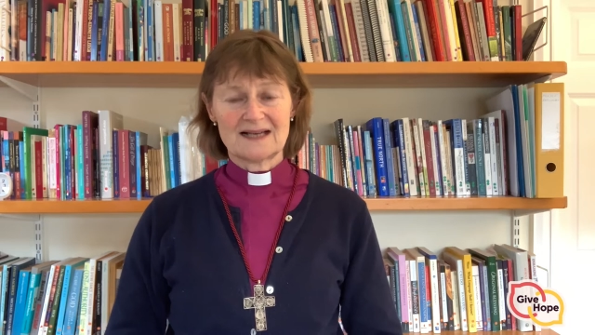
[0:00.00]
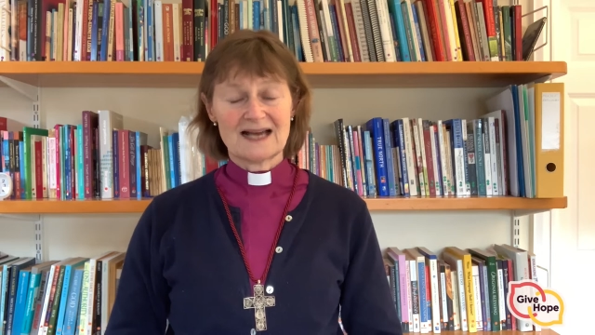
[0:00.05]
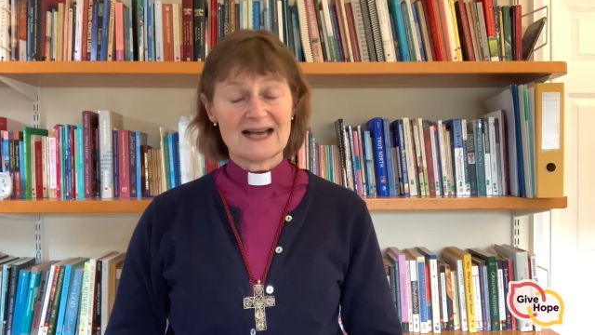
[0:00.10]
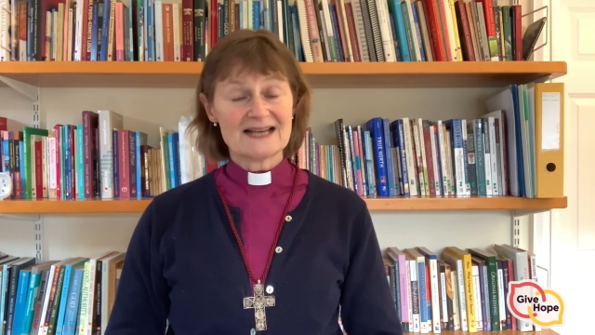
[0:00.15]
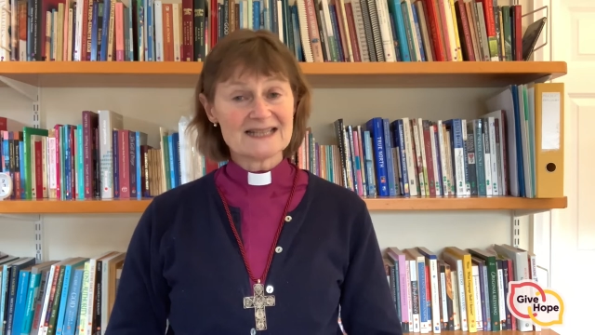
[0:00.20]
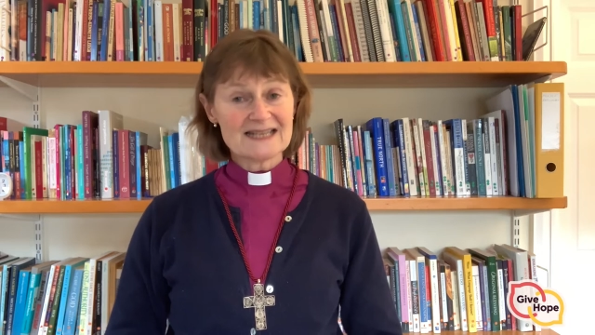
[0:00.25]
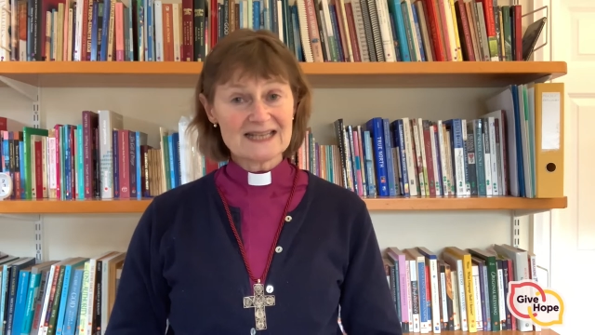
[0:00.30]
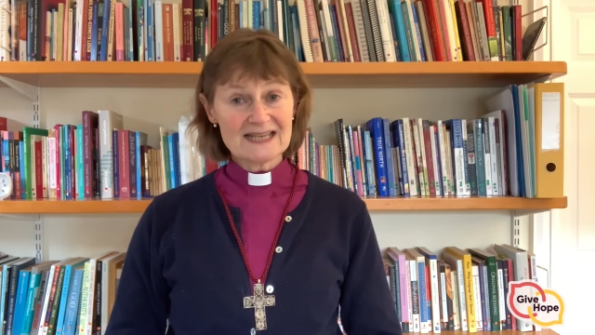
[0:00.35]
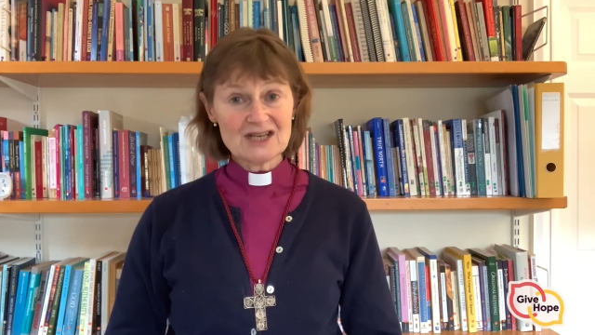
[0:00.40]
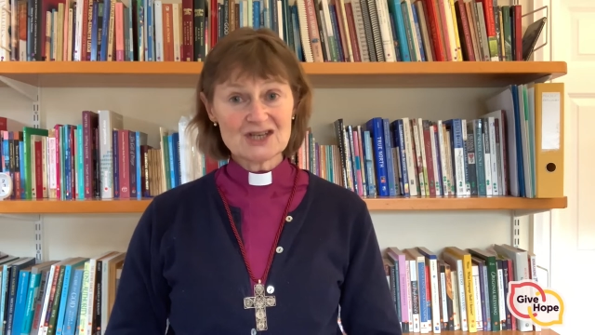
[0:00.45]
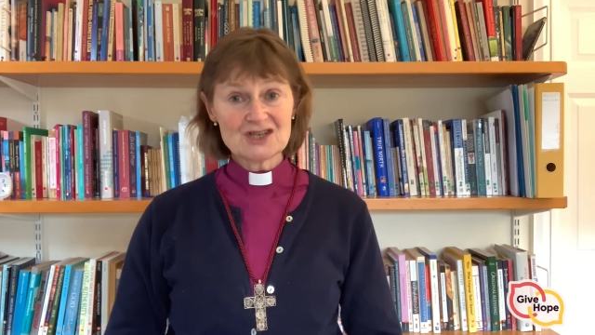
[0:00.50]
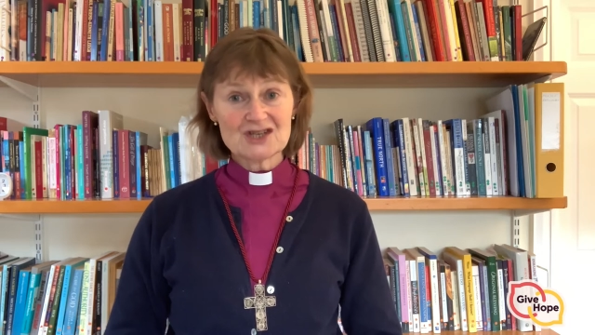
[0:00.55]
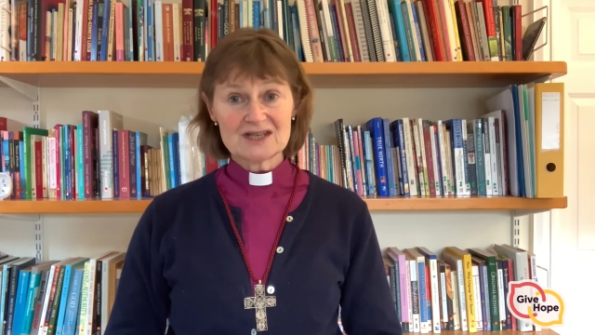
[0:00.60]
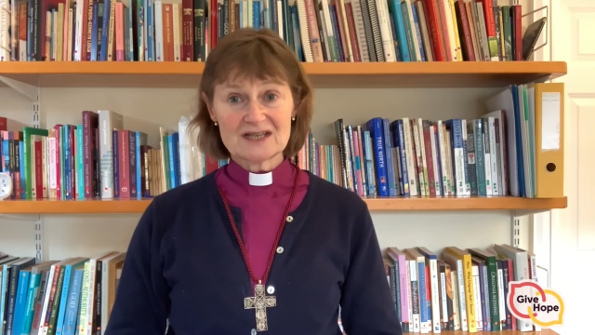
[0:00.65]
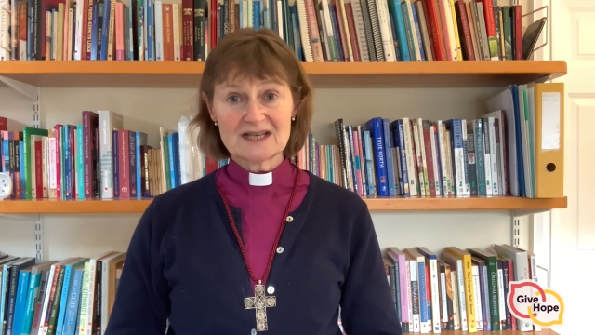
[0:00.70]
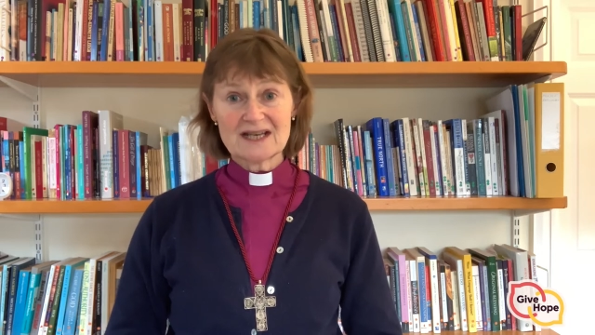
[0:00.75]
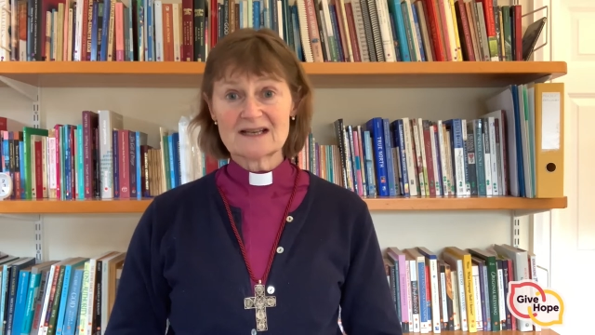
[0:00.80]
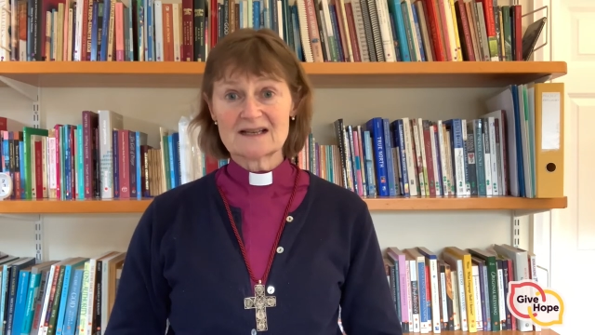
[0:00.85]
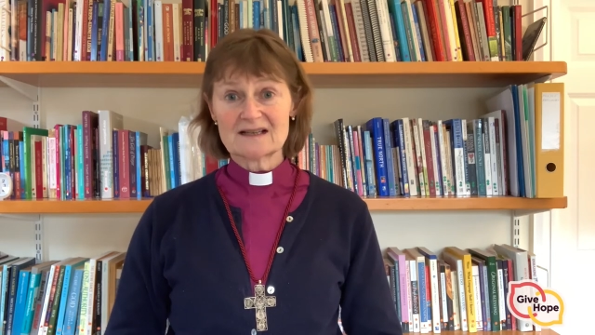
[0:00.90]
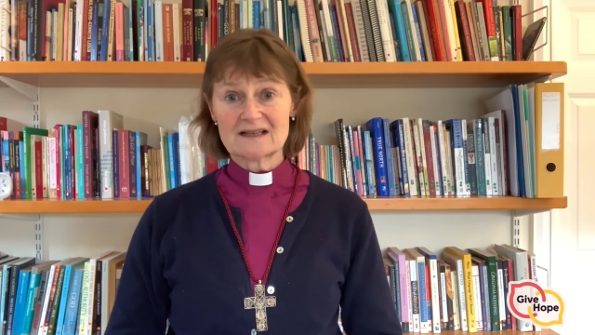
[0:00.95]
and each
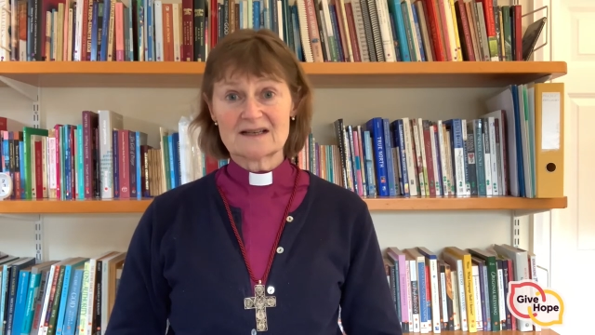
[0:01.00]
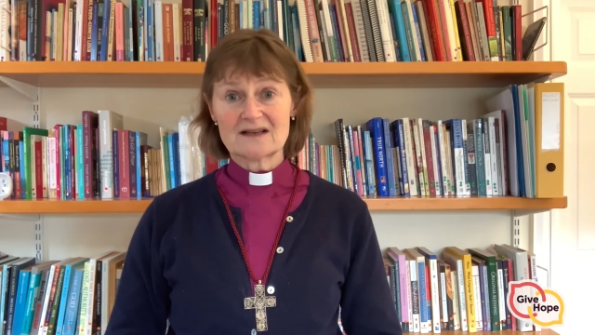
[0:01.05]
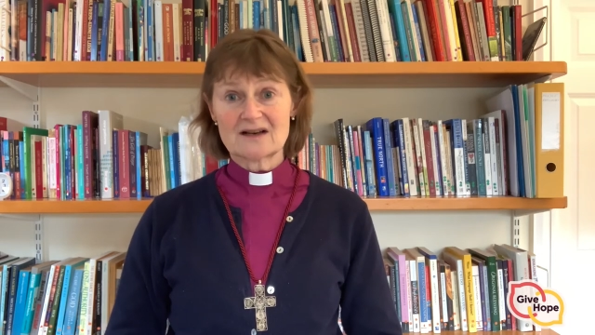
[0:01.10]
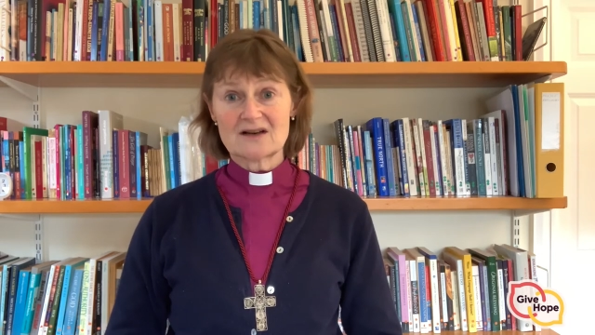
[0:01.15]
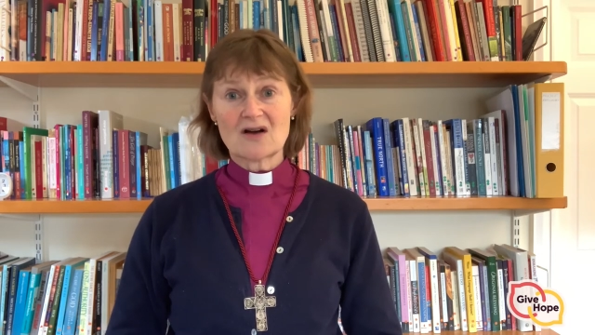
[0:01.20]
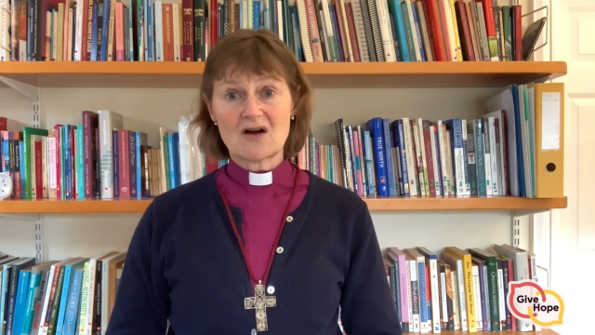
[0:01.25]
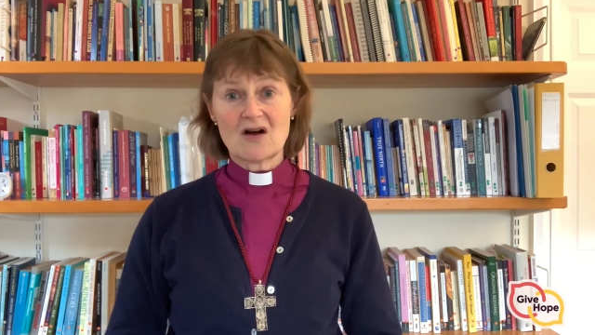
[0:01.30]
needle in an